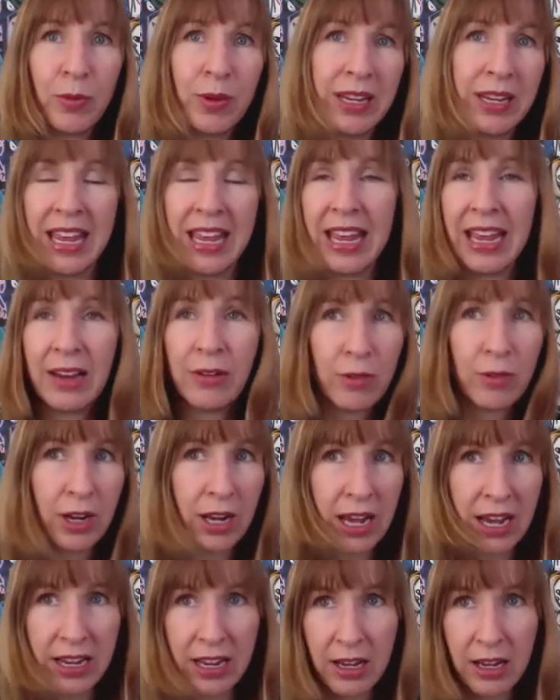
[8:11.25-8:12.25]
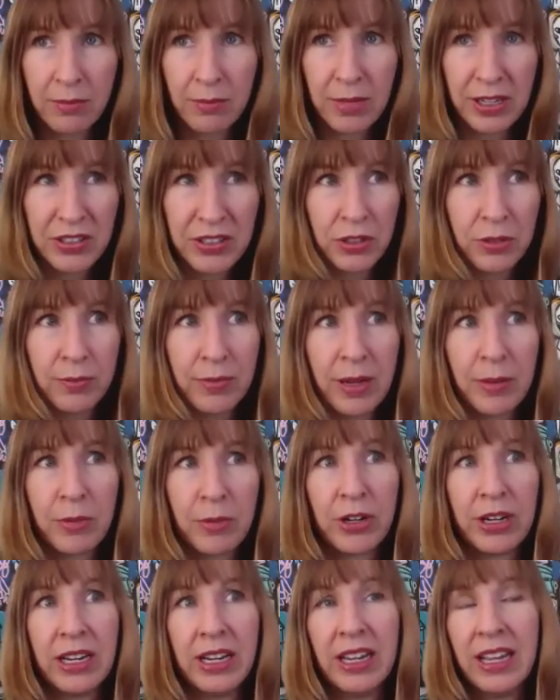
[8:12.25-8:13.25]
We can't rely on muscle
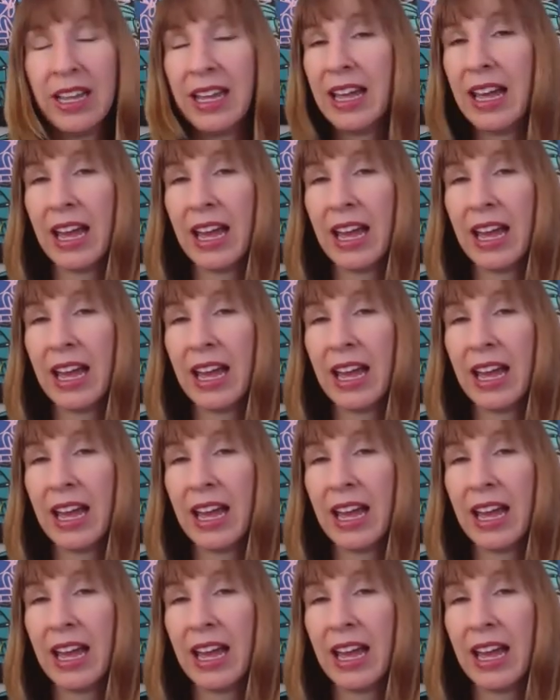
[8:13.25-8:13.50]
memory